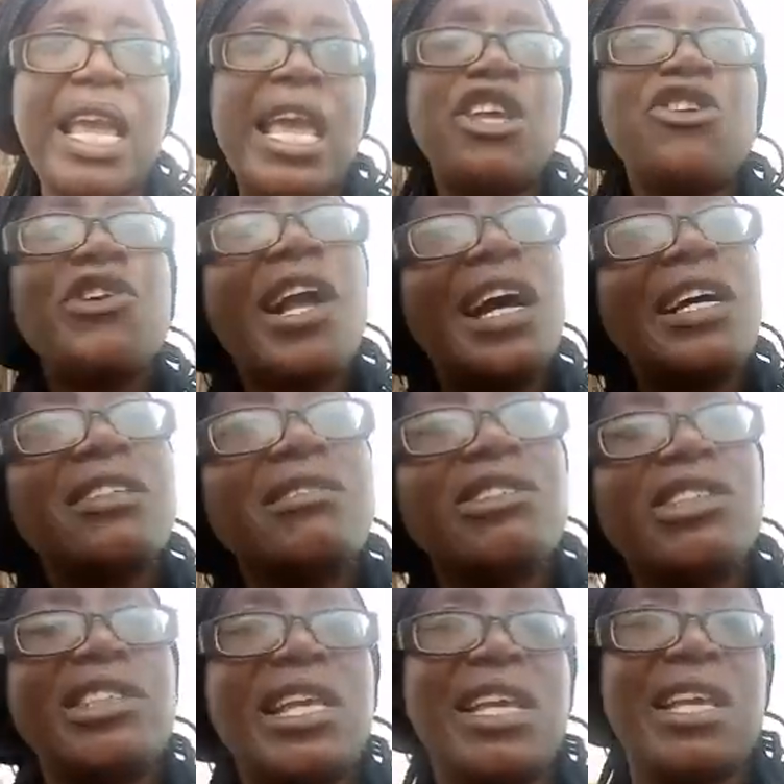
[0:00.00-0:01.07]
You can
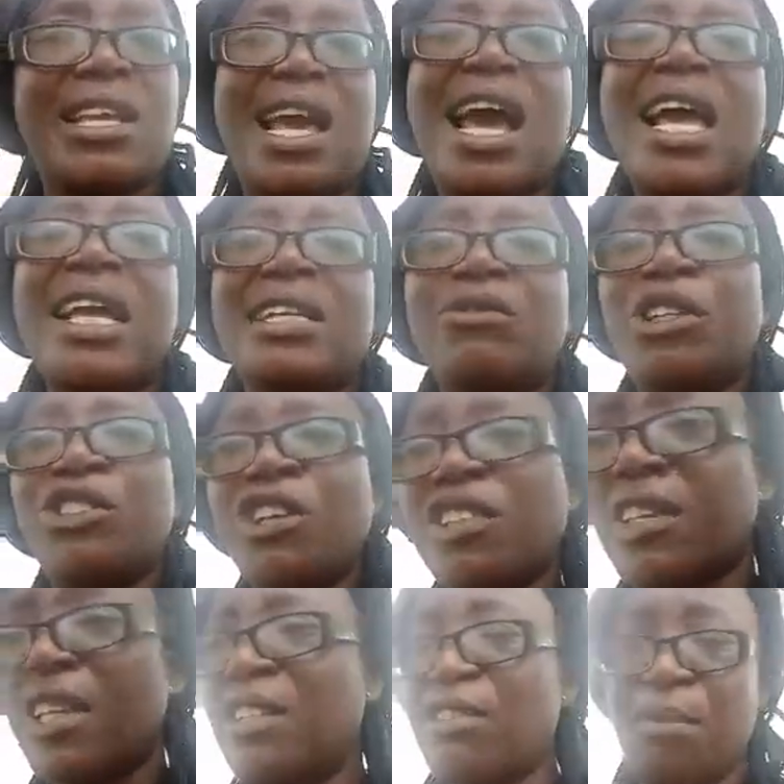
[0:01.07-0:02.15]
see, I was
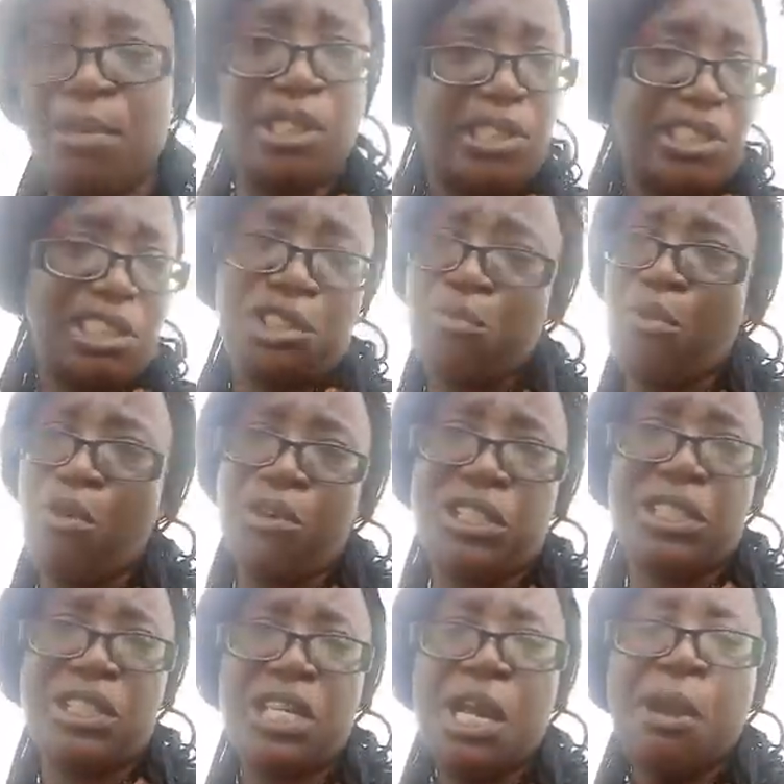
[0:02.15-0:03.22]
just telling somebody this
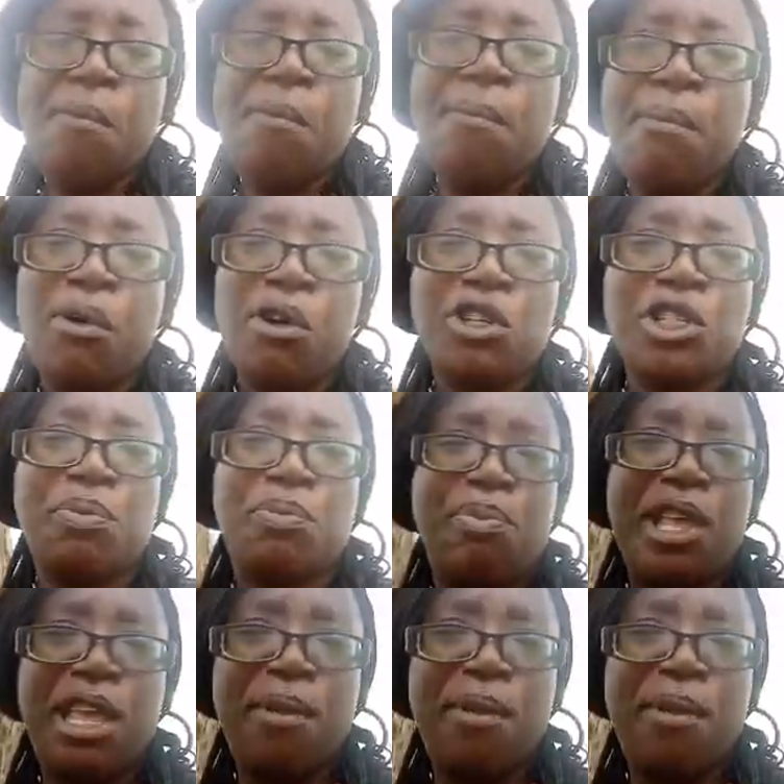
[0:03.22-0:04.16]
morning, most